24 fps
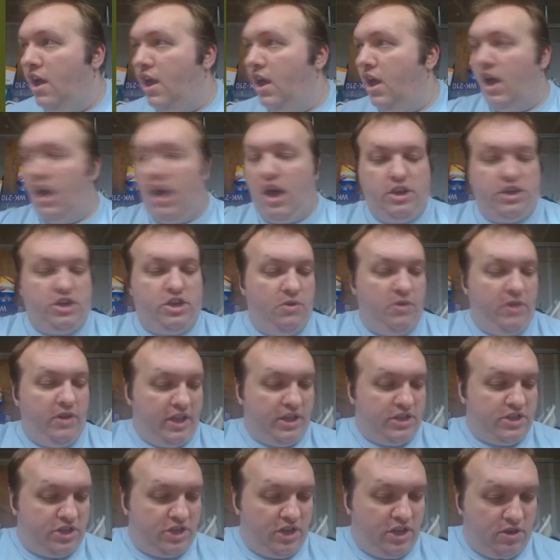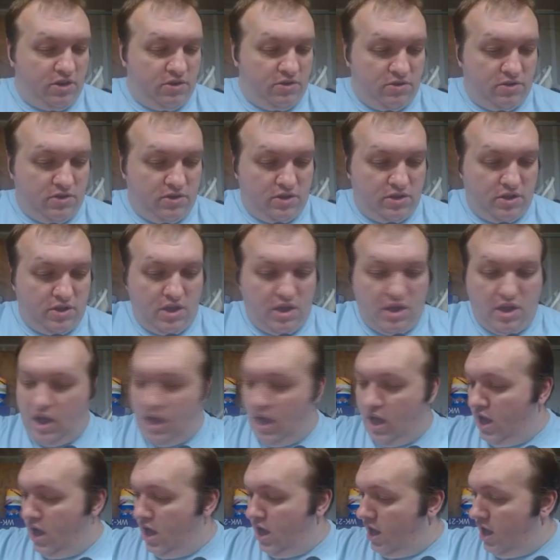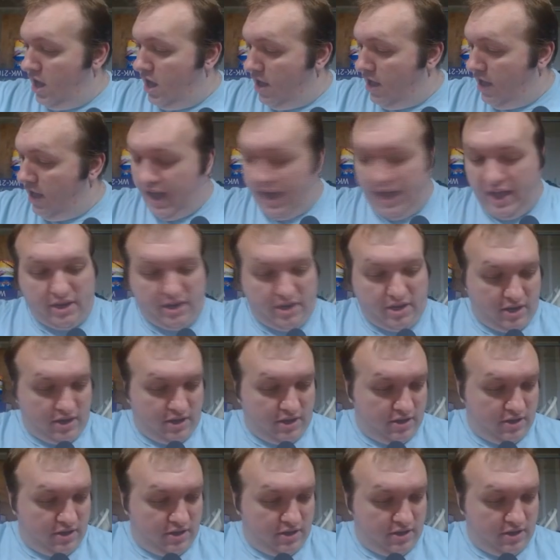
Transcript: Okay. 2 against you. Hit.